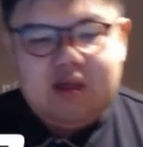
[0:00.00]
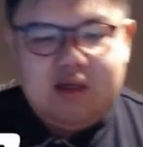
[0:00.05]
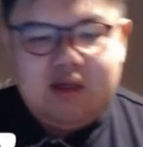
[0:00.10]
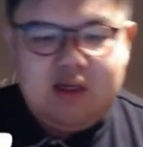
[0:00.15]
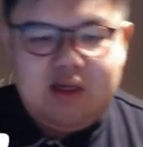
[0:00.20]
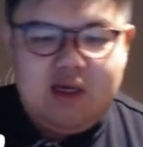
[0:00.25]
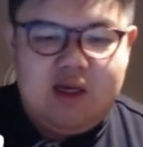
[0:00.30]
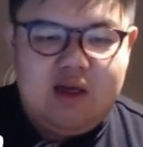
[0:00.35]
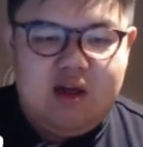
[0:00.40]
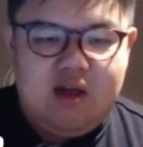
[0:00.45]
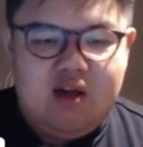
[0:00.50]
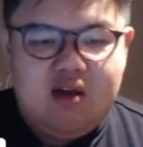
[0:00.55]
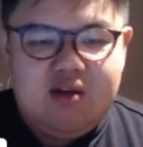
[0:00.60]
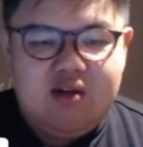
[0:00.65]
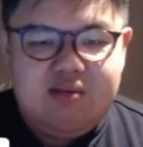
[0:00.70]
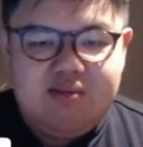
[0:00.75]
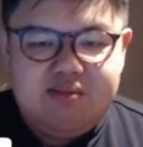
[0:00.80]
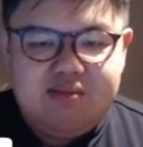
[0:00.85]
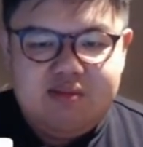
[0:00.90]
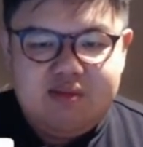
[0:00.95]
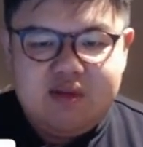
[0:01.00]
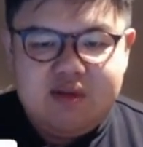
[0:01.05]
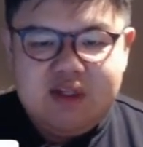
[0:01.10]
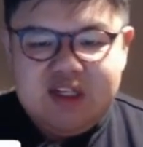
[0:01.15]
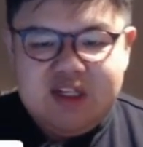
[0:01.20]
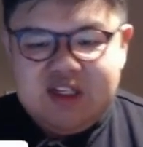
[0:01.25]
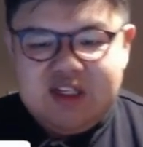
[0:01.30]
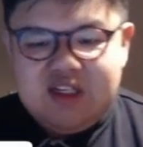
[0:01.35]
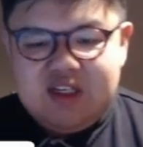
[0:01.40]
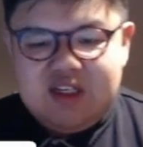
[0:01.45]
Yeah,
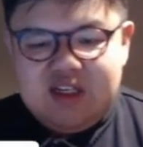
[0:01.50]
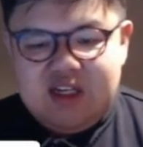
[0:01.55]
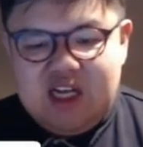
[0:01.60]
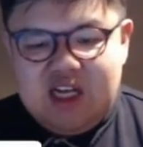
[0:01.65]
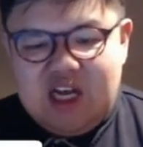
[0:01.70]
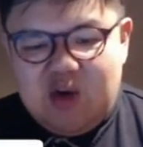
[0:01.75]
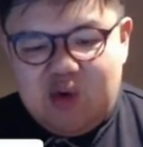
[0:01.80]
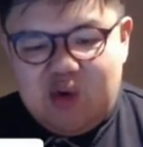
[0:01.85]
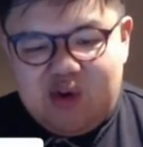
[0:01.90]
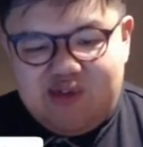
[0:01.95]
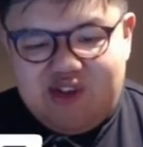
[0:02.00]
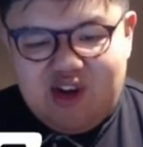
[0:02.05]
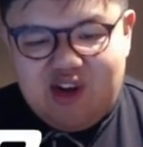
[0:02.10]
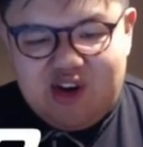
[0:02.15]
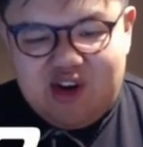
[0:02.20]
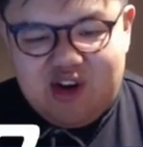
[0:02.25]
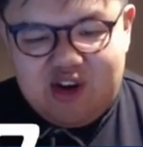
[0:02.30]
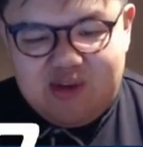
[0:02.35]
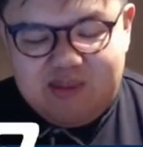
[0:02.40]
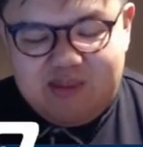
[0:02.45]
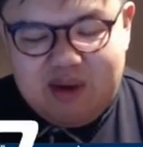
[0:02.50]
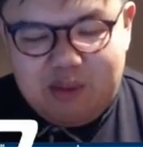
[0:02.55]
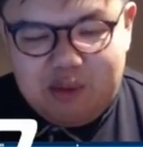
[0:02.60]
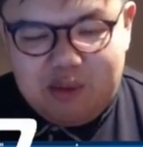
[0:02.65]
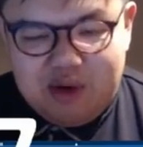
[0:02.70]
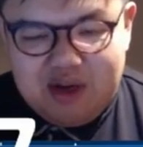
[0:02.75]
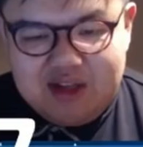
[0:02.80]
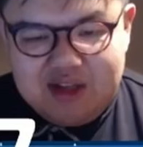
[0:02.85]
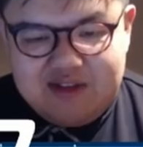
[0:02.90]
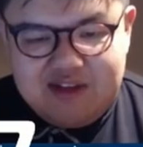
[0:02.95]
I would have got owned by
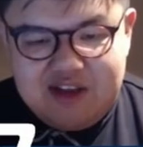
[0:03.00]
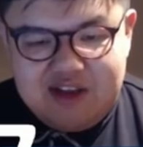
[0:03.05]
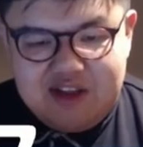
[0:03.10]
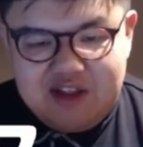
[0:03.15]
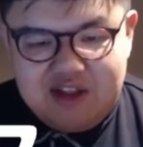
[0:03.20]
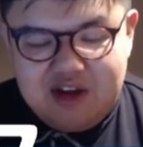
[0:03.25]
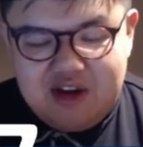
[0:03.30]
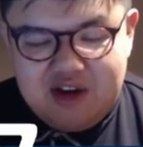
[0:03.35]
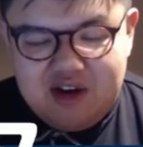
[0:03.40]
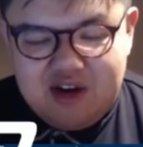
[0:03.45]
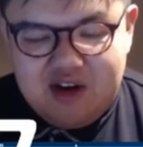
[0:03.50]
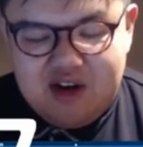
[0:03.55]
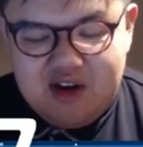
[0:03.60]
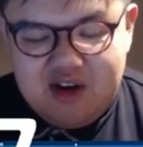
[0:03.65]
Waller D though.